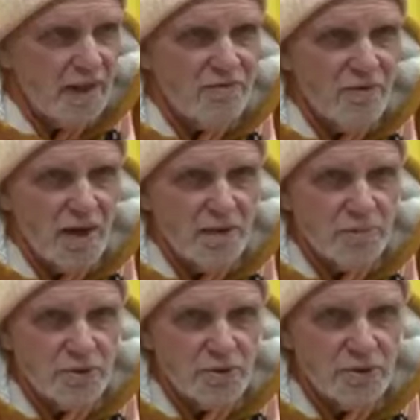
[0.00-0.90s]

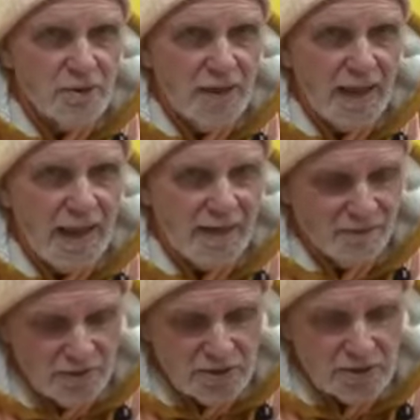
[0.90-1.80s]
environment at
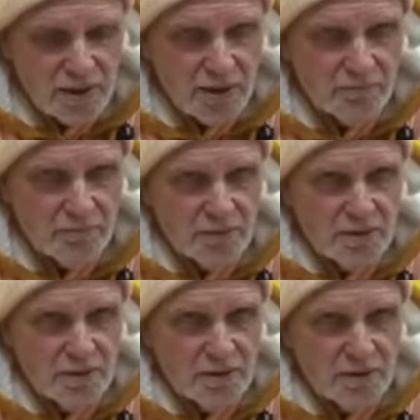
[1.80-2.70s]
this time.
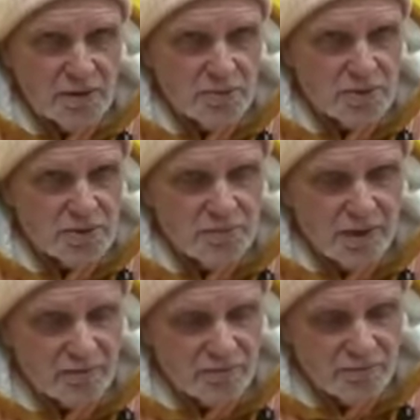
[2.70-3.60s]
This was
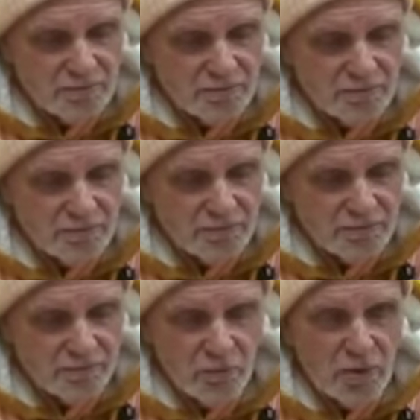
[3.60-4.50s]
about
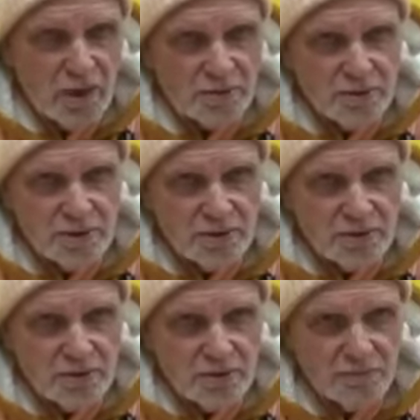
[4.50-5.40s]
400
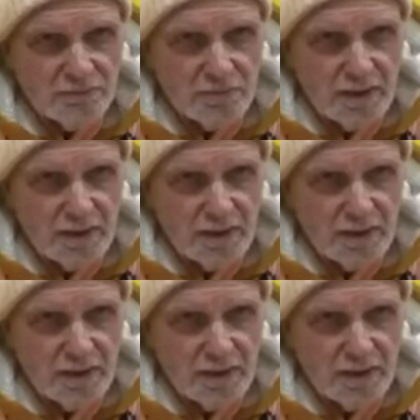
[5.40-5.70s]
years ago.